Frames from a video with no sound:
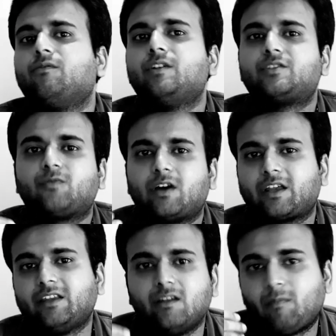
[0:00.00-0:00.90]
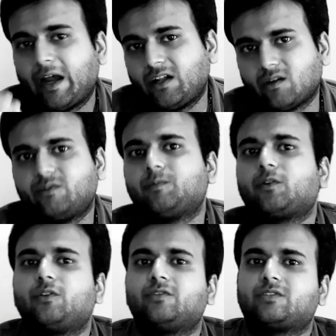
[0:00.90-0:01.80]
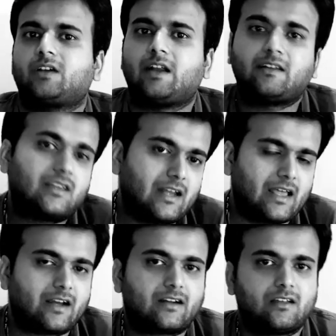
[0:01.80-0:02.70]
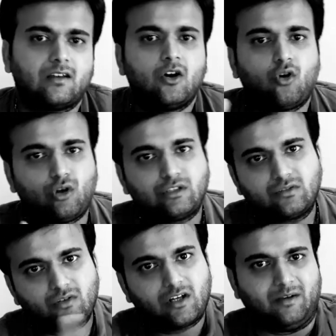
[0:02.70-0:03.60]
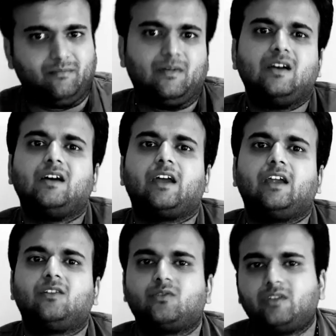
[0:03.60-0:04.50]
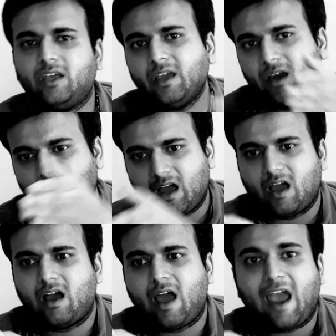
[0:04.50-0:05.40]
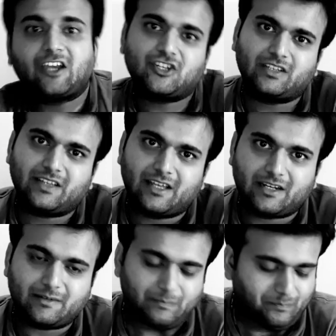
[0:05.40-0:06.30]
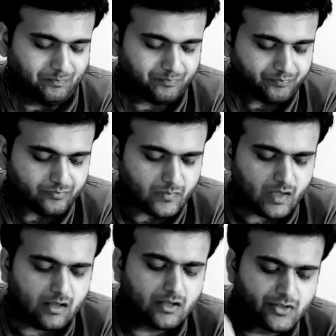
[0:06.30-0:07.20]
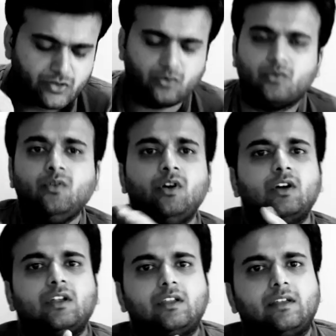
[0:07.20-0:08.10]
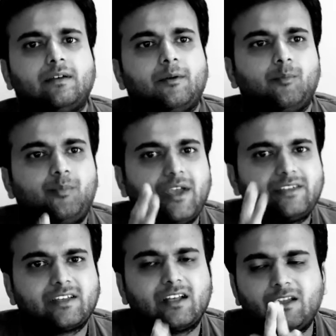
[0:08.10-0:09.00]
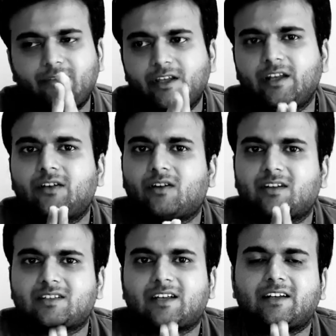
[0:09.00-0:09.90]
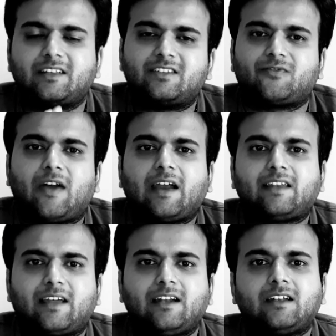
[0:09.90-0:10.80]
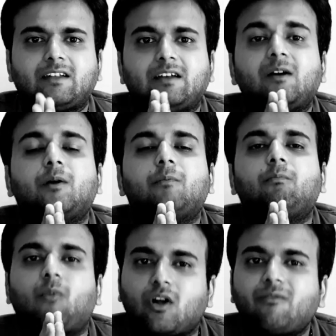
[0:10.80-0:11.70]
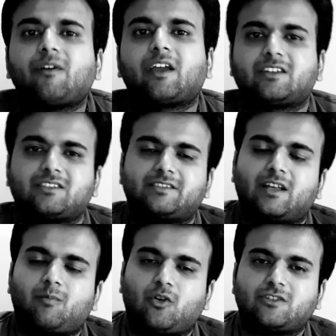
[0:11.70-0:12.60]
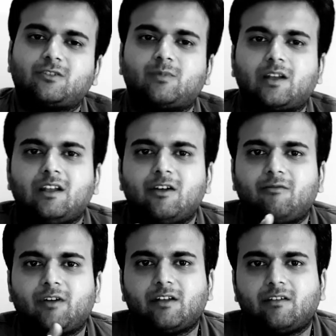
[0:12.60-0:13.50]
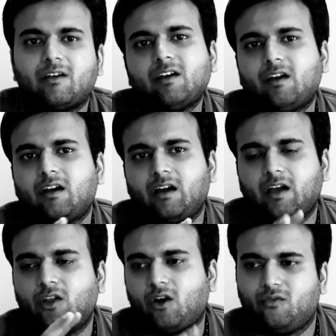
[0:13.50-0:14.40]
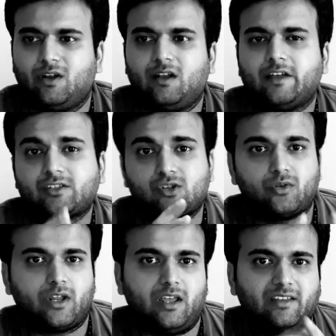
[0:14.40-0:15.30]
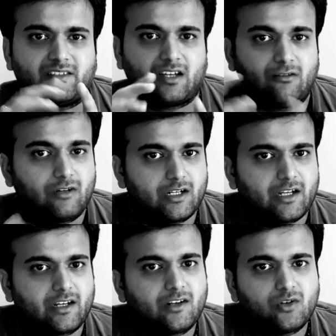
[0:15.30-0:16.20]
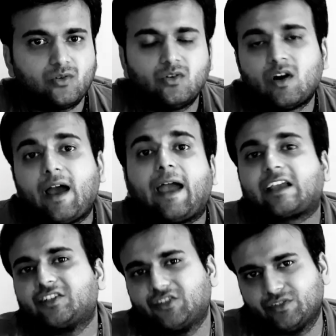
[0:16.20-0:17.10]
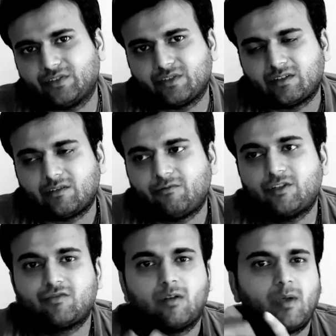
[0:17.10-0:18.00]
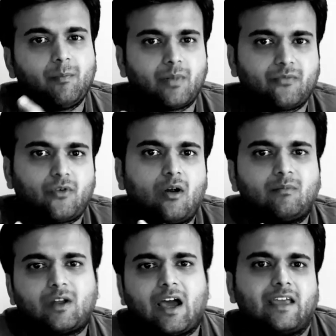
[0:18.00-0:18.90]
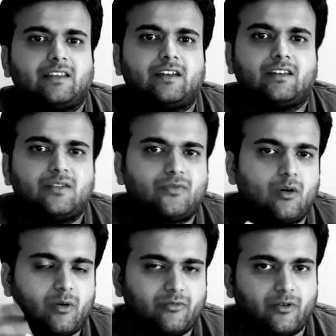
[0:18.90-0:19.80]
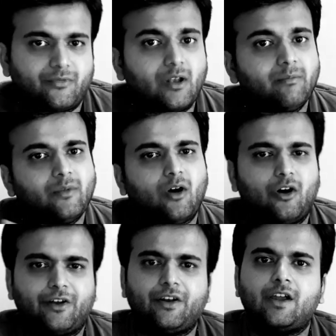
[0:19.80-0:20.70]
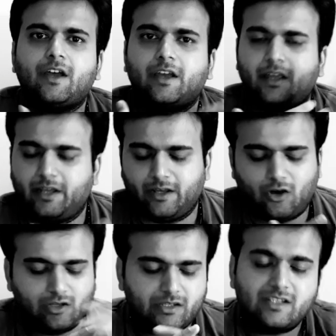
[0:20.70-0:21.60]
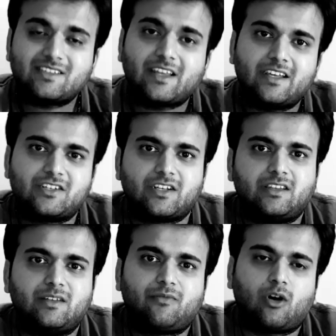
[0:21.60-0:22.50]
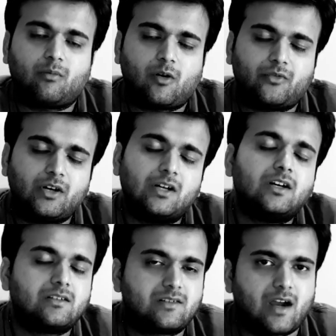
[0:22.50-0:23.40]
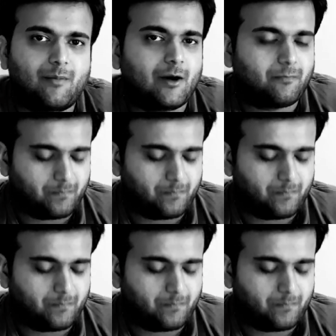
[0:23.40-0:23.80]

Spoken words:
which work in the mind of the producer and the director also come into the action there. So basically we need to understand this fact that modifications are possible when a novel, a story is converted into action, which will be performed either in the form of a film or on the stage in the form of a drama.